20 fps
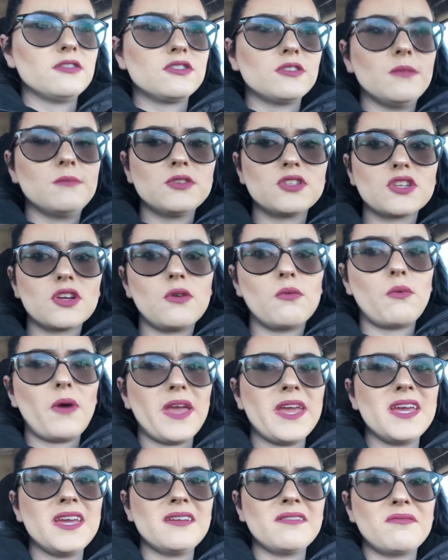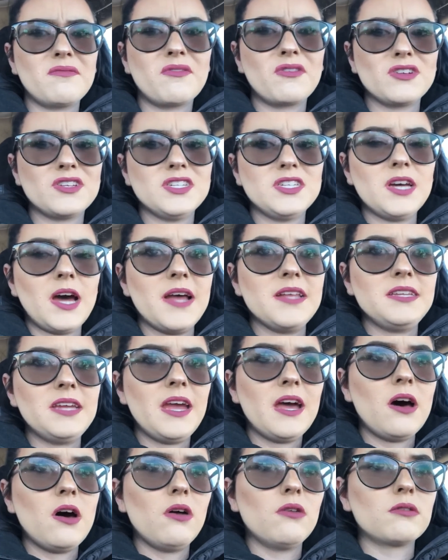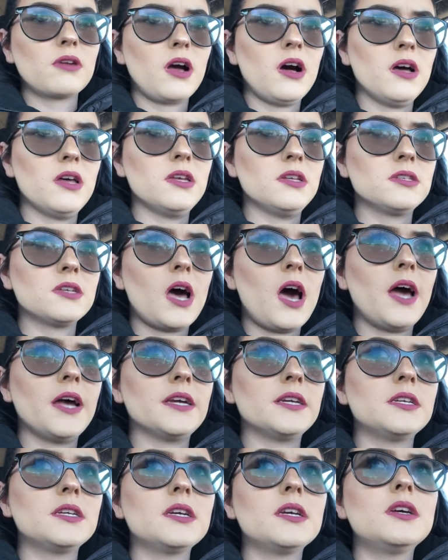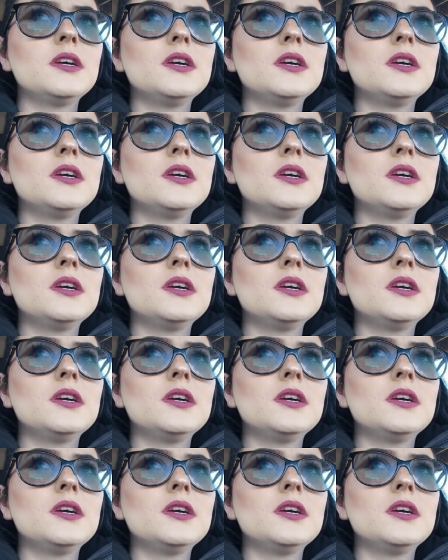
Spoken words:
so I'm just gonna wait for it to die down because I